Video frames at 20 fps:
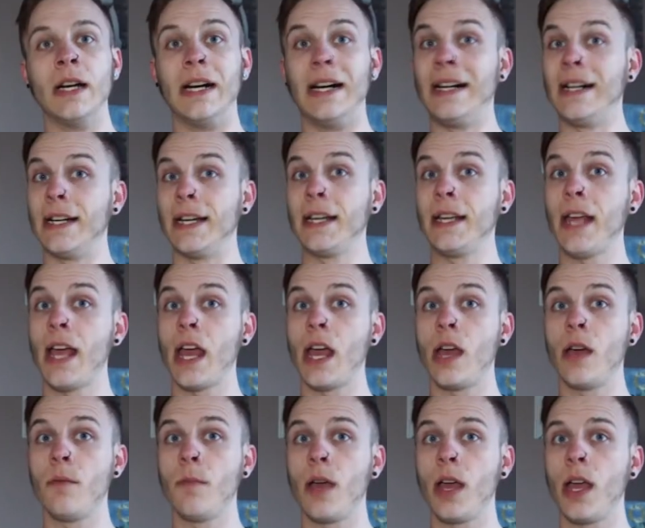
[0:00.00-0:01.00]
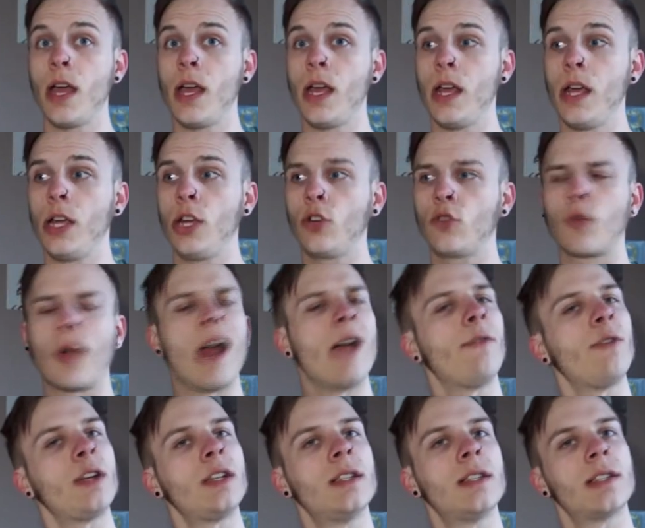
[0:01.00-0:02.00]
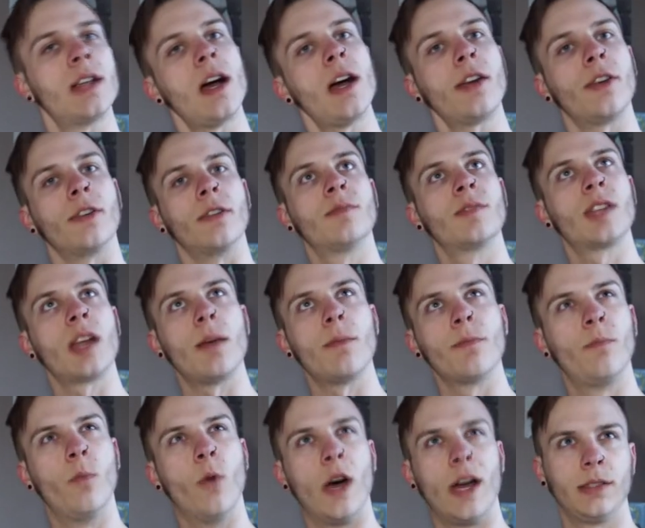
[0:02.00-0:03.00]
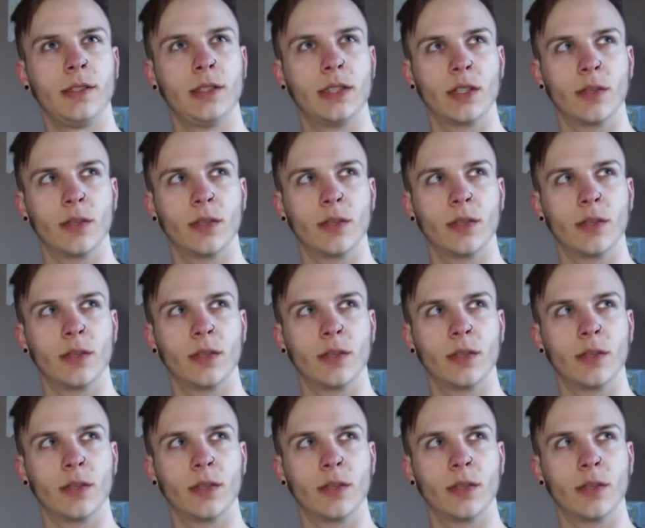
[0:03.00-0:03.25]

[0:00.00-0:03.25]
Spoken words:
I am a graphic designer. Somewhat, a